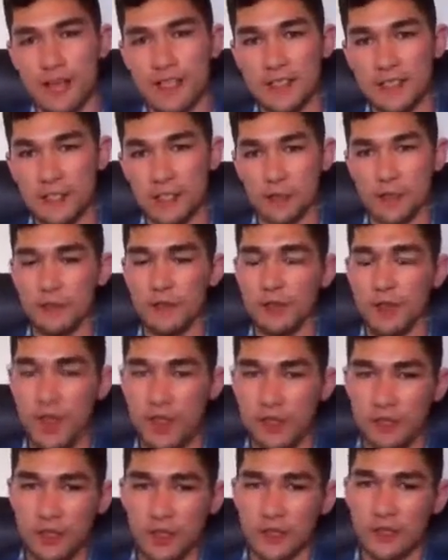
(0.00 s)
So if you have
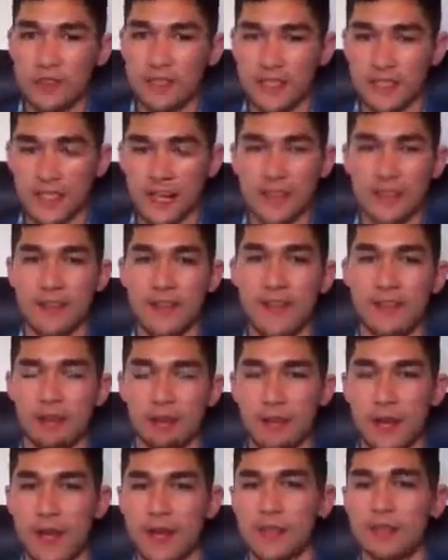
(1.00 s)
content down there,
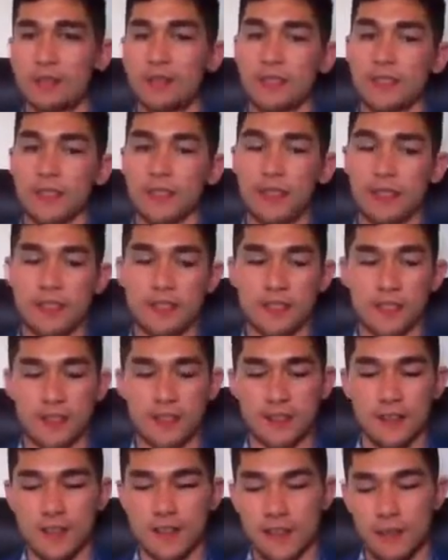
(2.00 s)
written content,
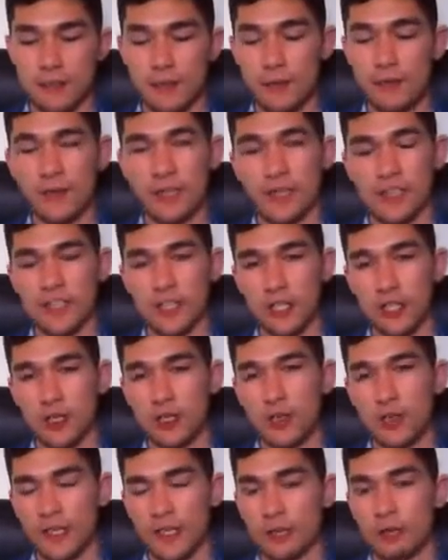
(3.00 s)
people can actually go and
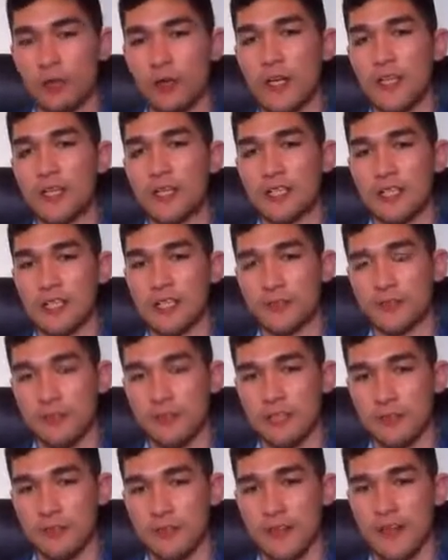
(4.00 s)
quickly read it and see what it's
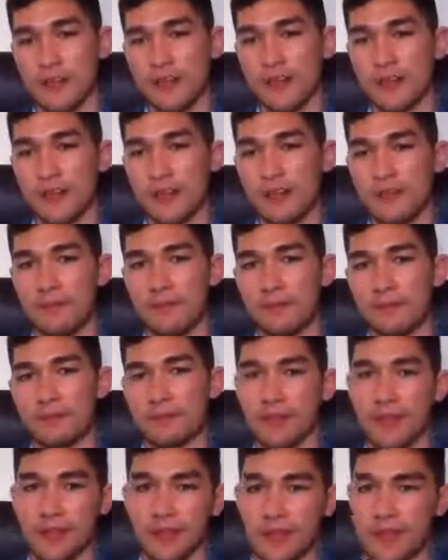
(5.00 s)
about.
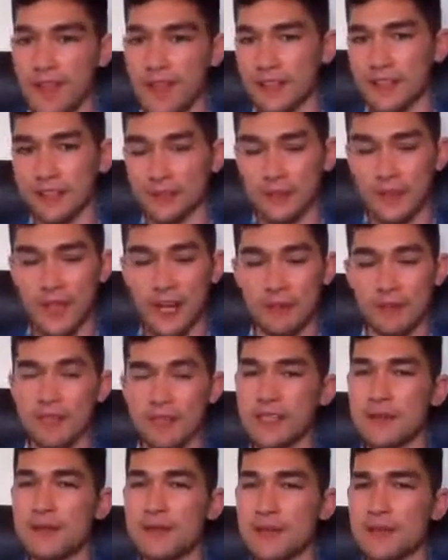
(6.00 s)
That definitely helps. And
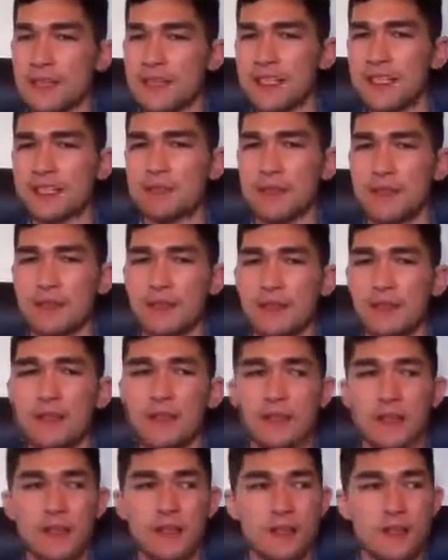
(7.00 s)
sometimes I guess maybe
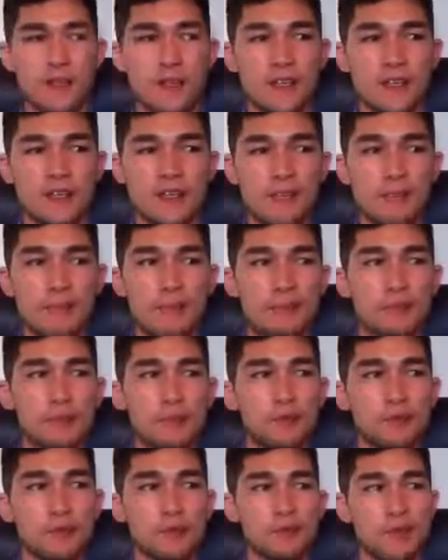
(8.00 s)
some people,
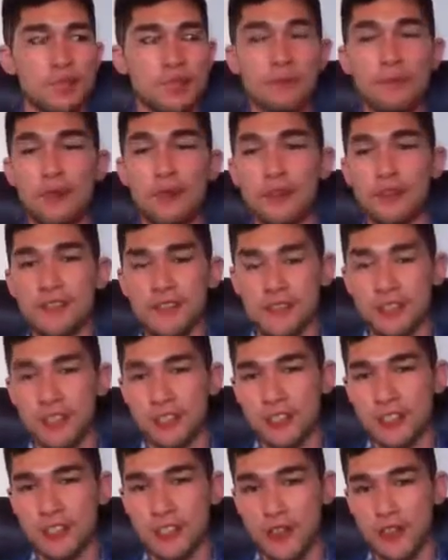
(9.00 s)
their computers are too
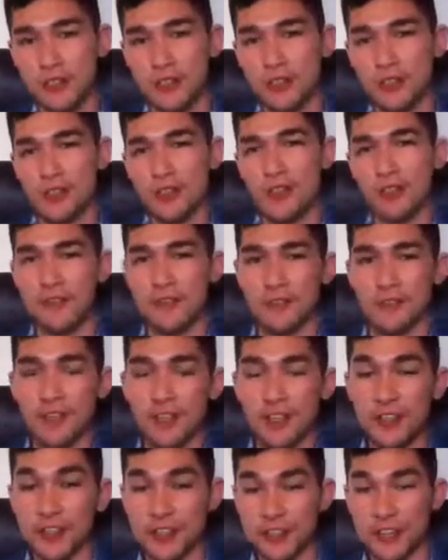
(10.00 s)
slow, so the video
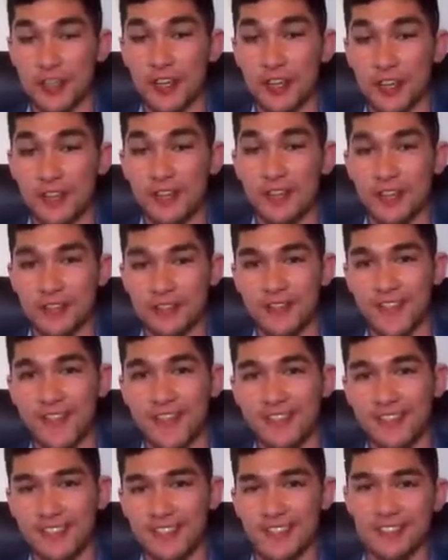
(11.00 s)
doesn't load as fast,
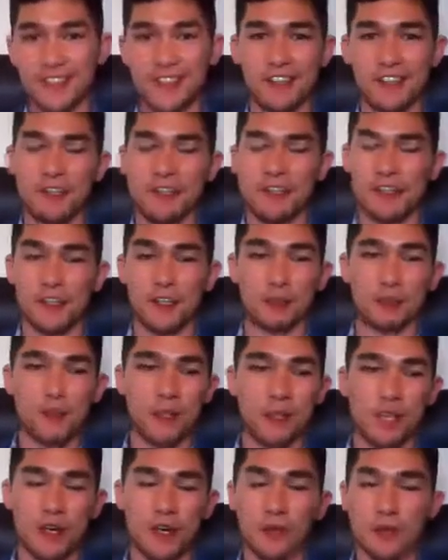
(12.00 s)
you know, if they've got a really
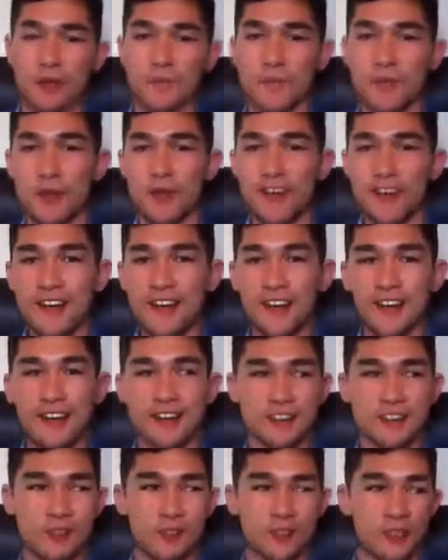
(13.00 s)
old computer.
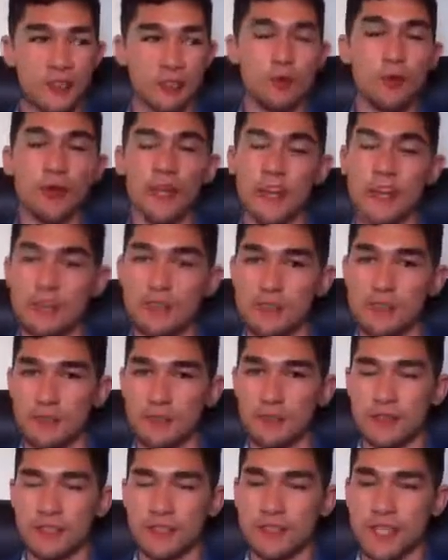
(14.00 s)
So you want to have some
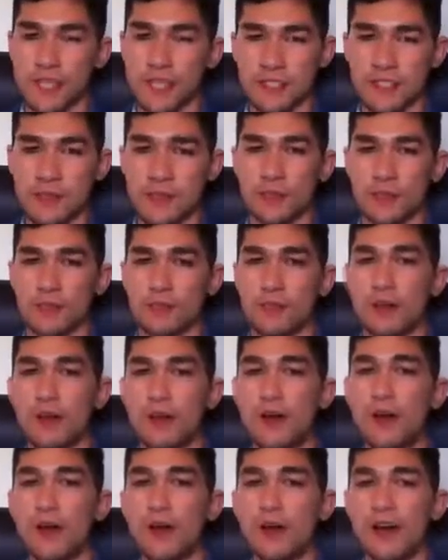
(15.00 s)
text on there as
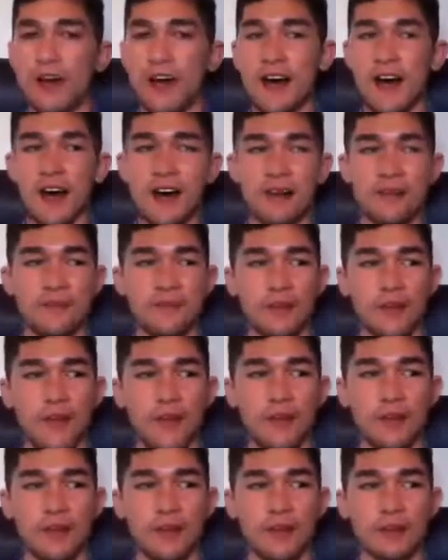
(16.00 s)
well, I
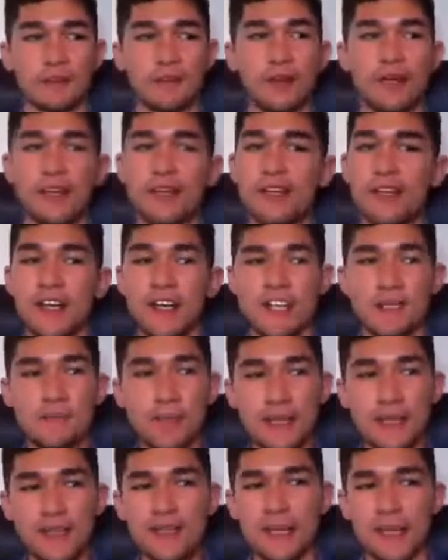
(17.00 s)
reckon. But it
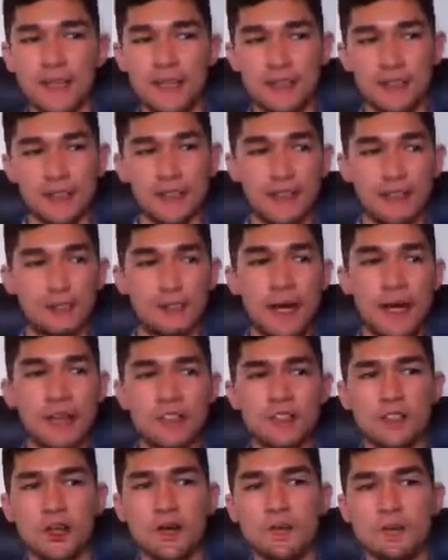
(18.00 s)
depends. Like Mark
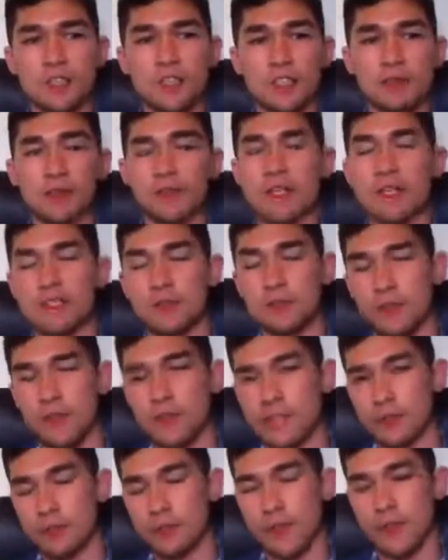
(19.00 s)
Thompson just released a
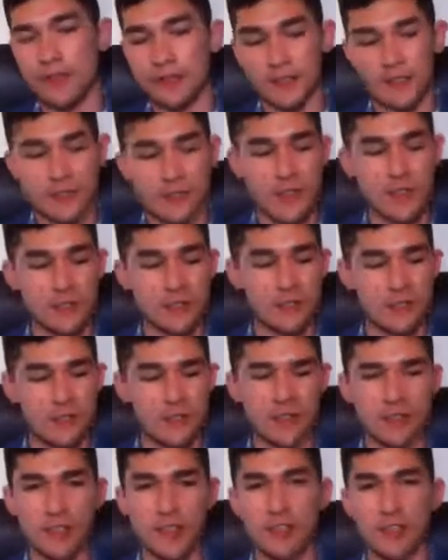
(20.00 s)
product, his last launch, I
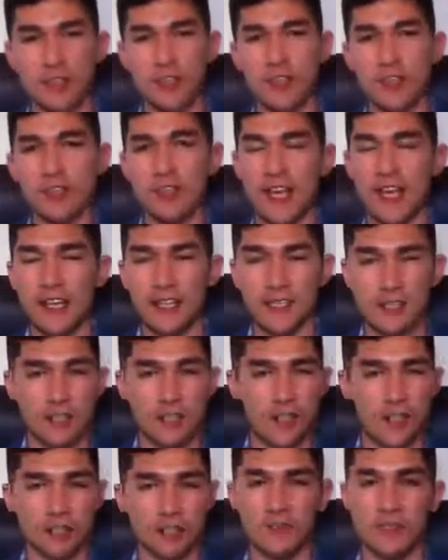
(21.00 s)
think, and he only had a sales
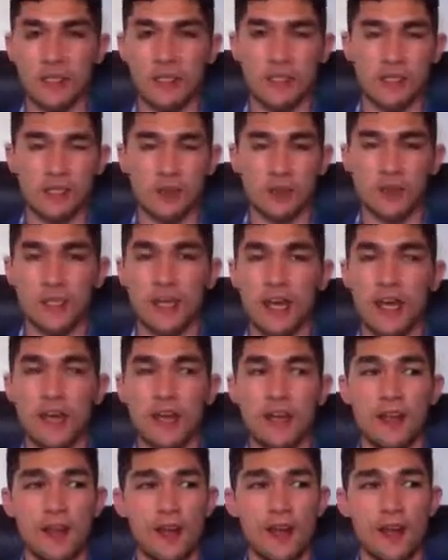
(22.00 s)
video. That's all he had.
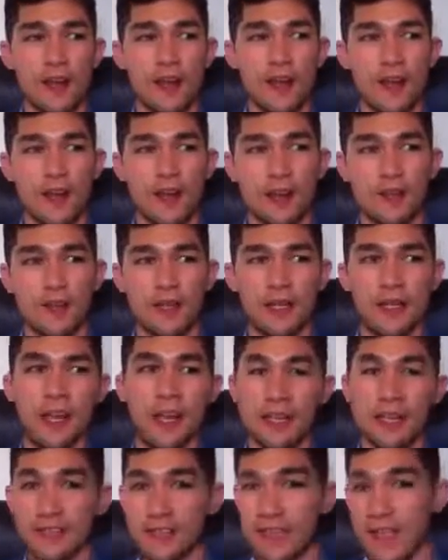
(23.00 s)
And like
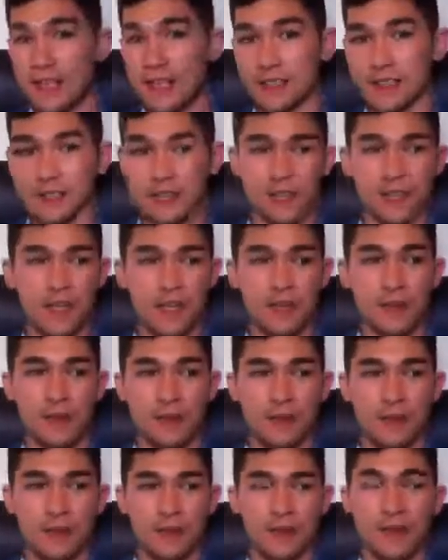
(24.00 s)
Anik Singhal, he
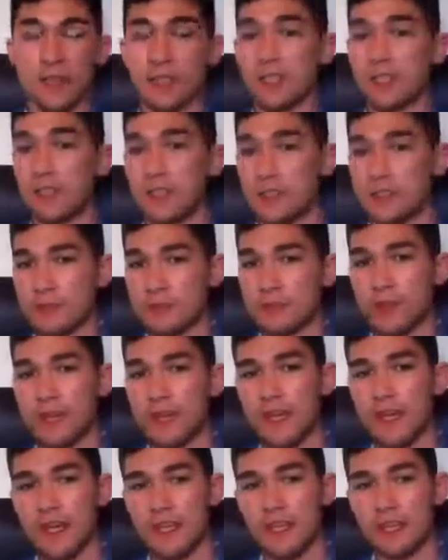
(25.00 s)
made $1 million in one
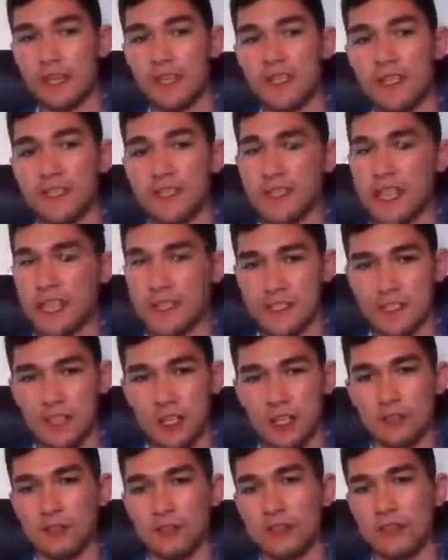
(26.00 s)
day, and he just had a sales
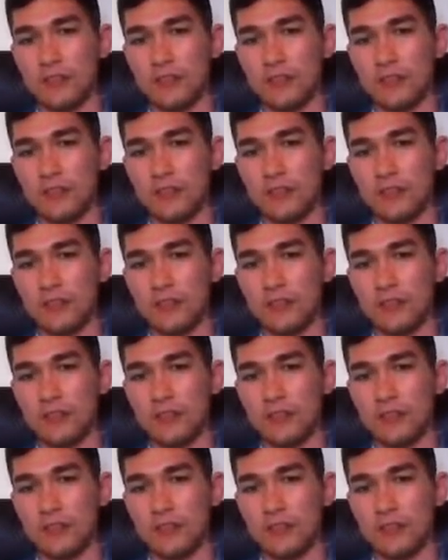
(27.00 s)
video.